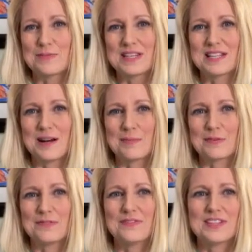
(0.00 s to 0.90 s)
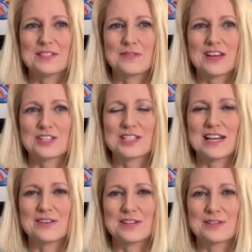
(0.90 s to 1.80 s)
mid to upper 50s. We've got you
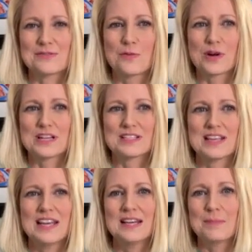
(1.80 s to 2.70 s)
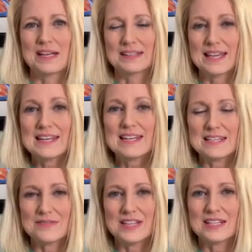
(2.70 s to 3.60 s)
down into the 40s by late
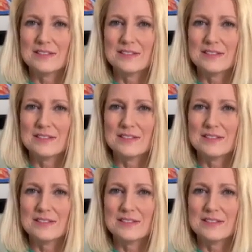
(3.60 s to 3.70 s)
evening.